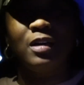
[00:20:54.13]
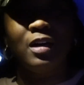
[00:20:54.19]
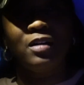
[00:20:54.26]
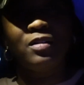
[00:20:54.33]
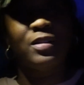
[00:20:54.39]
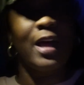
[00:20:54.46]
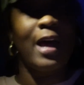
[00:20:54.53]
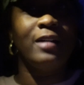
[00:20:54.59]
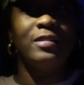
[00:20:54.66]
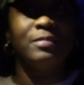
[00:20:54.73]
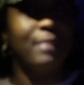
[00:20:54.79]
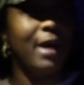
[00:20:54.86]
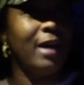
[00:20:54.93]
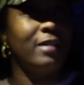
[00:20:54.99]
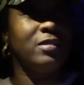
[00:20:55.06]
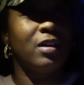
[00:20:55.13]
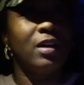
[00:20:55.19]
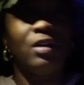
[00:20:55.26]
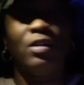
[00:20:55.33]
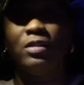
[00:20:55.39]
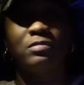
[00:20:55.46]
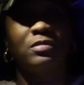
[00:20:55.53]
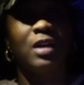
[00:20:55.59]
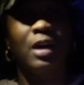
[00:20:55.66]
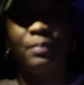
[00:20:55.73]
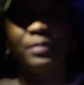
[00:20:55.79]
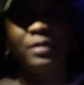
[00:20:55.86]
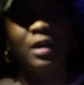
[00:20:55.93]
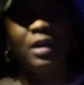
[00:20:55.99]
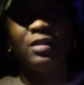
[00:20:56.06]
hundred thousand miles on it, or a
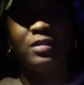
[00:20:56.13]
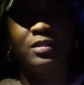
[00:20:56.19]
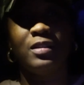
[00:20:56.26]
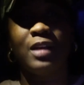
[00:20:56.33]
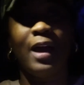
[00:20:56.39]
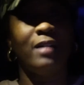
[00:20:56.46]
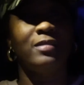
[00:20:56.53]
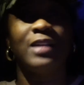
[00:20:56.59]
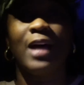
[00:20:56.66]
couple hundred thousand.